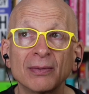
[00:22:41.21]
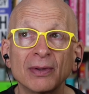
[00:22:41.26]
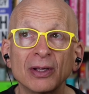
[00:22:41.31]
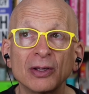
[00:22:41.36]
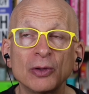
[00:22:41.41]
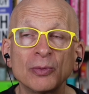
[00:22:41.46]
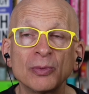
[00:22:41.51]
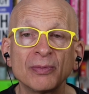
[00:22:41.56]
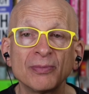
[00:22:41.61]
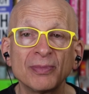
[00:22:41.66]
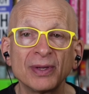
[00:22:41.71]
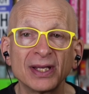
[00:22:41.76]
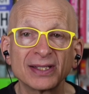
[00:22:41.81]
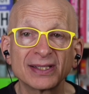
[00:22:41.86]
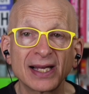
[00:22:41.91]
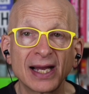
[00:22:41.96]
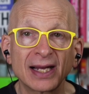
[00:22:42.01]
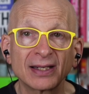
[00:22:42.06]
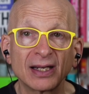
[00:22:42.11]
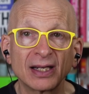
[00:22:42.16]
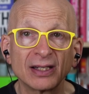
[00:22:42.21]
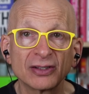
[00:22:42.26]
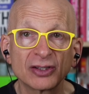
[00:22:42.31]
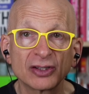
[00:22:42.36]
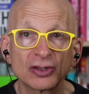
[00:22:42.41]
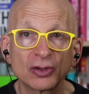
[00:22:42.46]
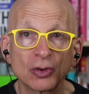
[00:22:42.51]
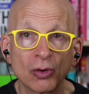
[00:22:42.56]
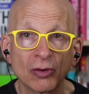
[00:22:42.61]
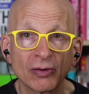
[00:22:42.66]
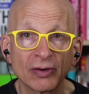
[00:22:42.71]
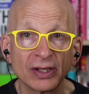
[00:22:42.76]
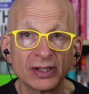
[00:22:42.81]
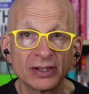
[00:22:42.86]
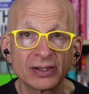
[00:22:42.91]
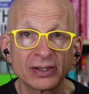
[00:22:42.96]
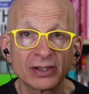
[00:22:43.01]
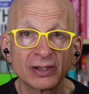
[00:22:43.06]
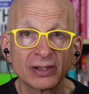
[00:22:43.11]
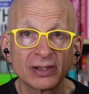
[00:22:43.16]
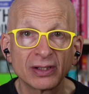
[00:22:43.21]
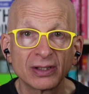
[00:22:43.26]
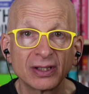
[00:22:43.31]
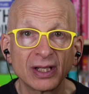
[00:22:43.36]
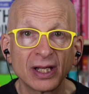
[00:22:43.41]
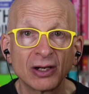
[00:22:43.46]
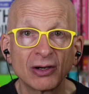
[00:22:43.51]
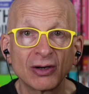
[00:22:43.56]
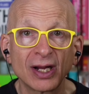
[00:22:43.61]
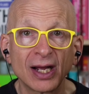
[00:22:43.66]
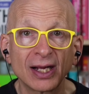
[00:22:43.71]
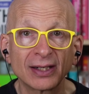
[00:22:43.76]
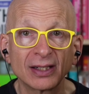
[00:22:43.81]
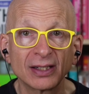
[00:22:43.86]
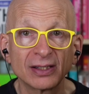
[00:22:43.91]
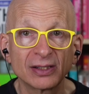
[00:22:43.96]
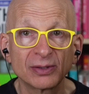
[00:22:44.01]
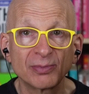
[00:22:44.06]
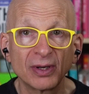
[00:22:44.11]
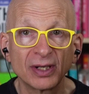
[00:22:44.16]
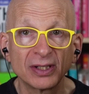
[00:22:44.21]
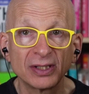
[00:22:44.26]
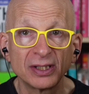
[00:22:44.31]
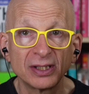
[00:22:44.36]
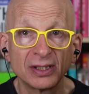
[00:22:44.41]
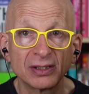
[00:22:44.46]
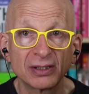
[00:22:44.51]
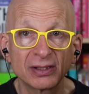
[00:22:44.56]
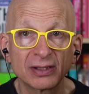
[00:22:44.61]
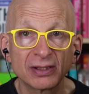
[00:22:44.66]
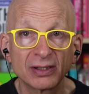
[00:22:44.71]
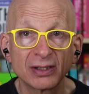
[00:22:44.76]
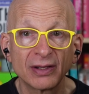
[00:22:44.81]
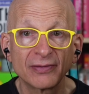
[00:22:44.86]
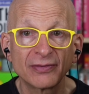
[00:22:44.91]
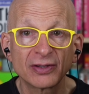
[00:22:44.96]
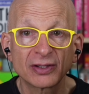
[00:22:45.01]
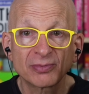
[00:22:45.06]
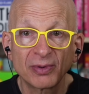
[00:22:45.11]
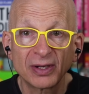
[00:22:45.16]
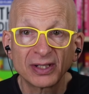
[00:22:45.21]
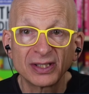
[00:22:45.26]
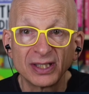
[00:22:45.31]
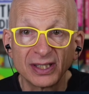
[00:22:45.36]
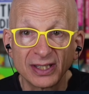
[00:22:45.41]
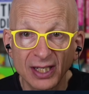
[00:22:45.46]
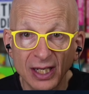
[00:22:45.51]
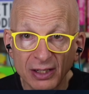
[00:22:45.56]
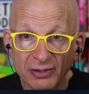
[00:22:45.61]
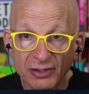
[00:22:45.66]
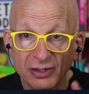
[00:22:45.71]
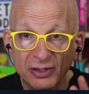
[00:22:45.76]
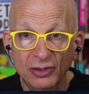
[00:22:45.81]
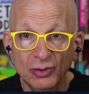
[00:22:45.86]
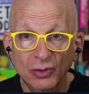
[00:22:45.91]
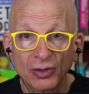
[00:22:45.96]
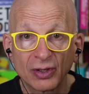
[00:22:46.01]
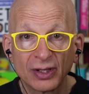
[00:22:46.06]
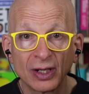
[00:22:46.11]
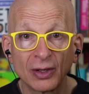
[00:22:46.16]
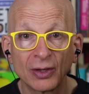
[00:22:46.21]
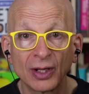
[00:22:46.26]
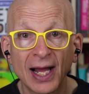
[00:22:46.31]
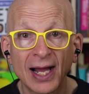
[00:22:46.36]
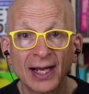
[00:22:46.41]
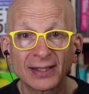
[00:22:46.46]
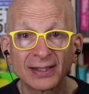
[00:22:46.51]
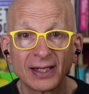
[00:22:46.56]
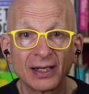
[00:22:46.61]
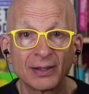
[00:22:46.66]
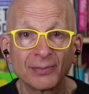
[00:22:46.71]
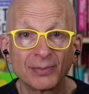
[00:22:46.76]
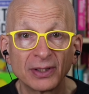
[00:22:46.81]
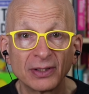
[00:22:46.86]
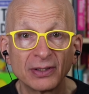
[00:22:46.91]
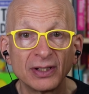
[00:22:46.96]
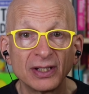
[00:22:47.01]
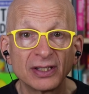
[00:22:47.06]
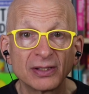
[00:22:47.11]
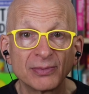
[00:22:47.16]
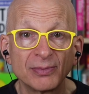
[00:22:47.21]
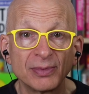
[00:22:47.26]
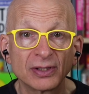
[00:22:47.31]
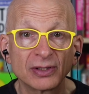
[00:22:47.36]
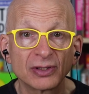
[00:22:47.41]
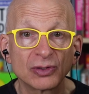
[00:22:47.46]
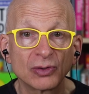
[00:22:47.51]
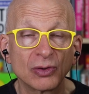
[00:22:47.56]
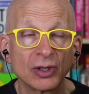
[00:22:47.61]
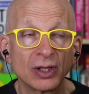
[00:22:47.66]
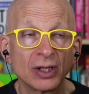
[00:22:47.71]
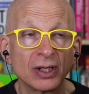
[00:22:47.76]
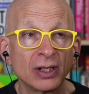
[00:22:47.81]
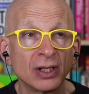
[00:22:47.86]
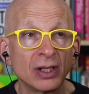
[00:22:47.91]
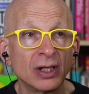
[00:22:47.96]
human beings act on stories. They don't act on spreadsheets. If the spreadsheet tells a story, they'll act on it, but there needs to be a story.